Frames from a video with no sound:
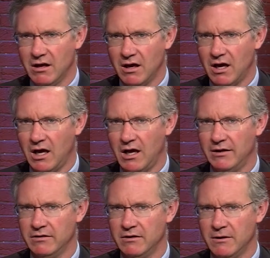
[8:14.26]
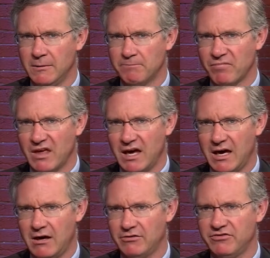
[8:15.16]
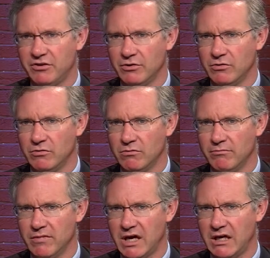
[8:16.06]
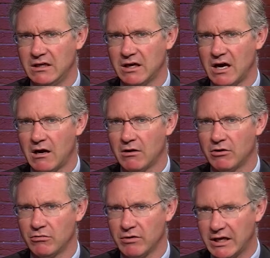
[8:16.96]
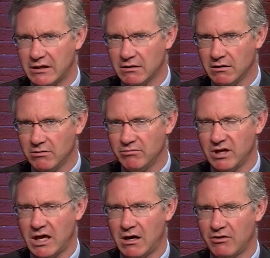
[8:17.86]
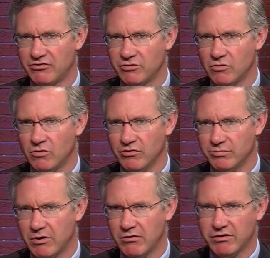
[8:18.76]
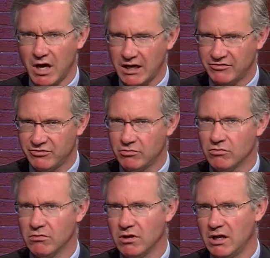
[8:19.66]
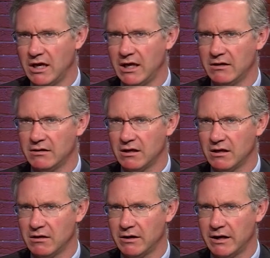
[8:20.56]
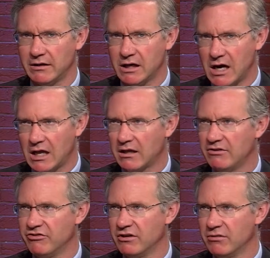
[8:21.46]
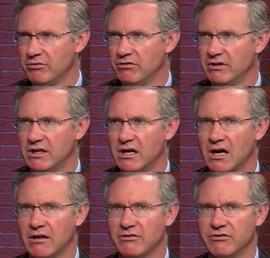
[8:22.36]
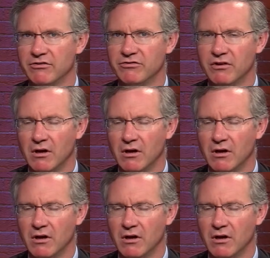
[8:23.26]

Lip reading: on how to make our curriculum and our schools, both high school and college and community colleges,